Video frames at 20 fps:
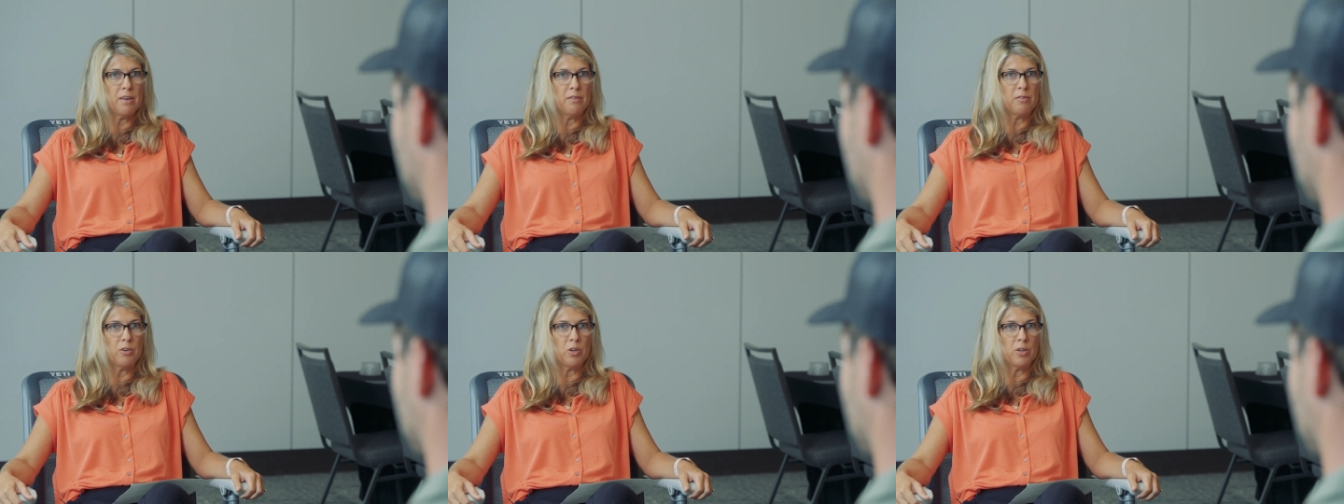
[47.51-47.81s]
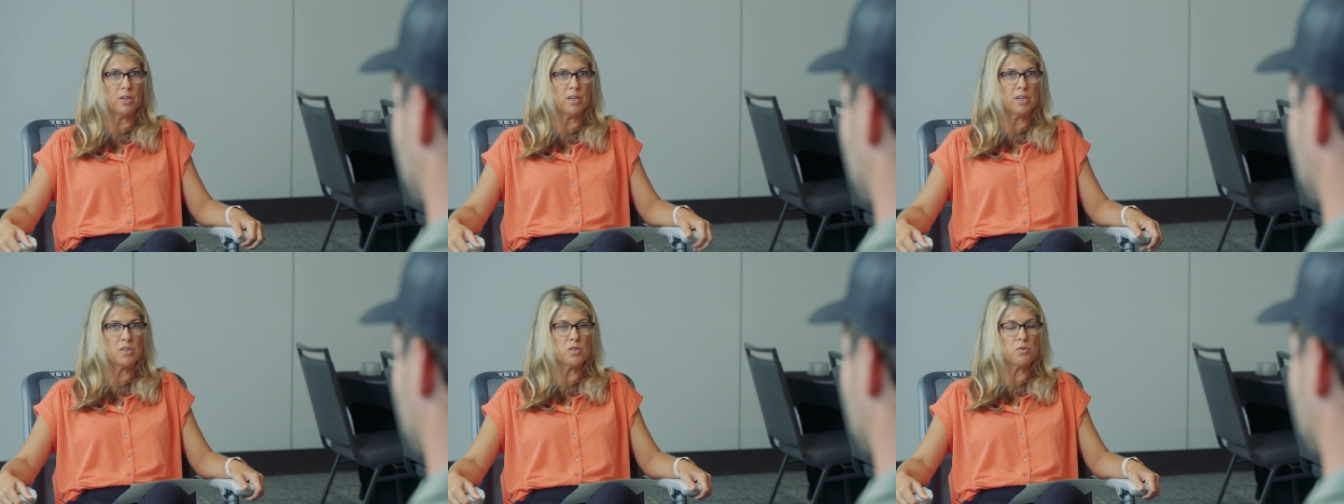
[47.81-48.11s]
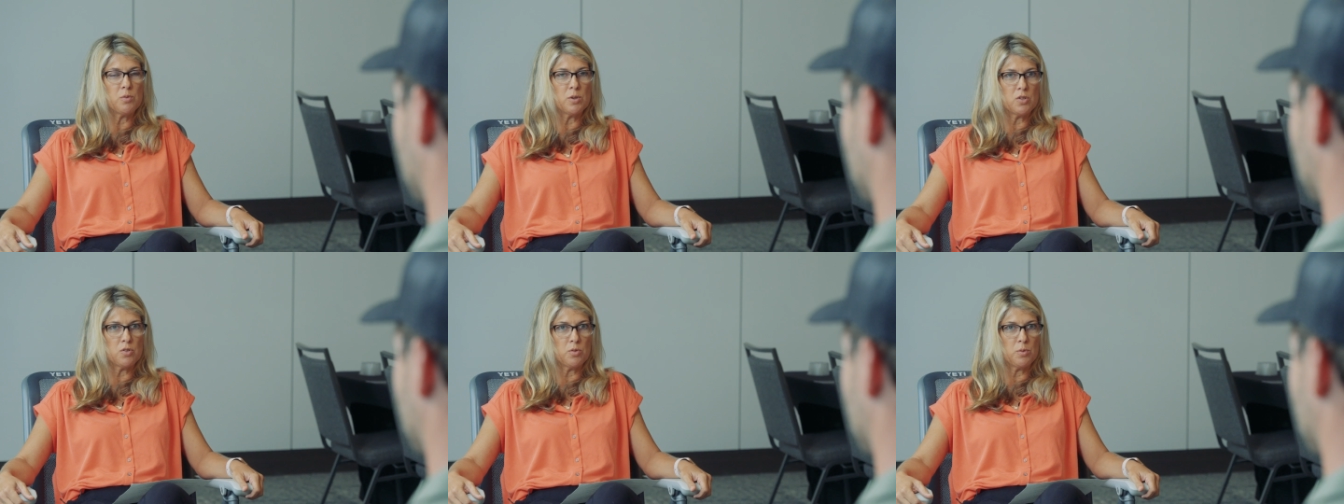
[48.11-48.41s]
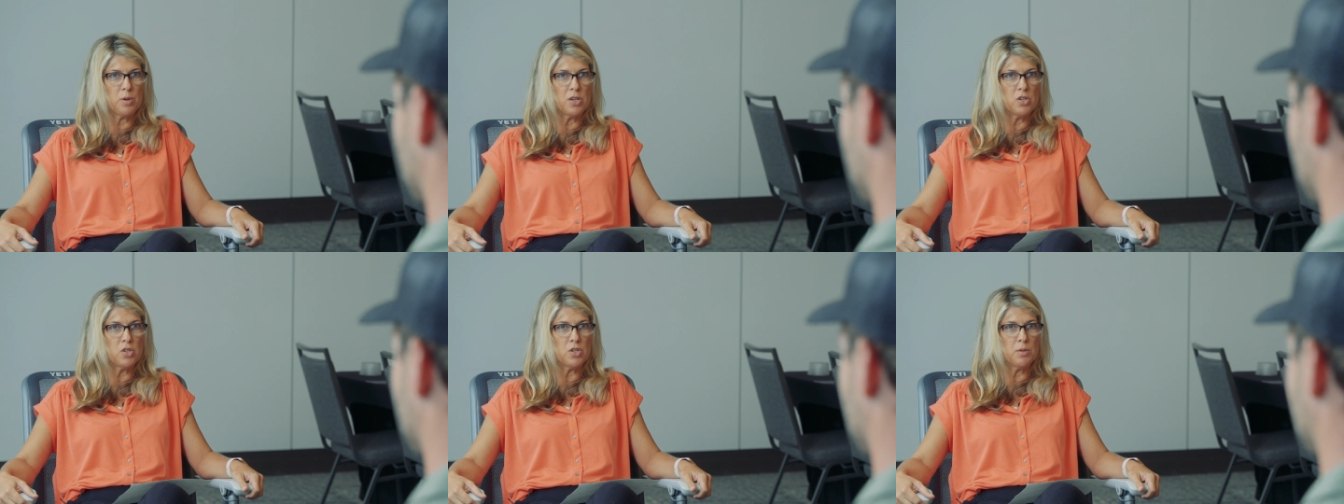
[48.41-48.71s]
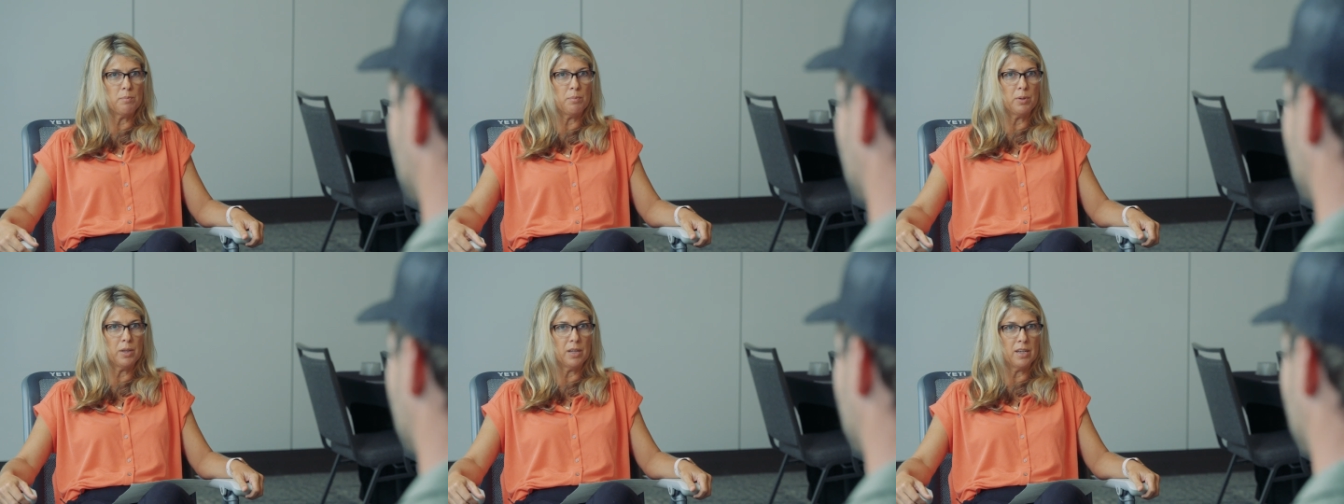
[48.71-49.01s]
Everglades
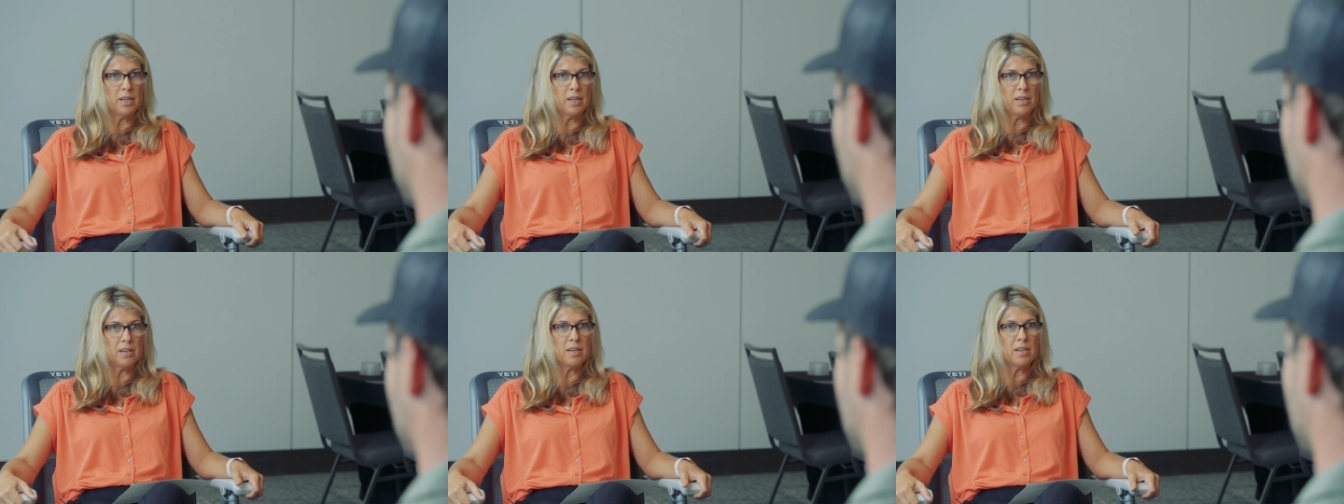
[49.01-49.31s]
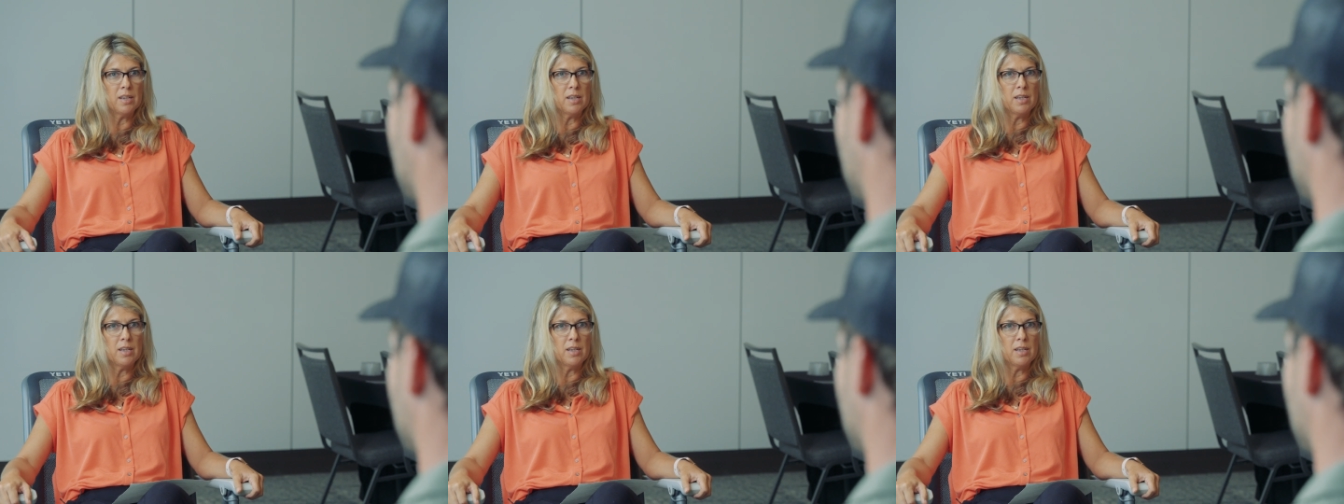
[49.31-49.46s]
Restoration Plan.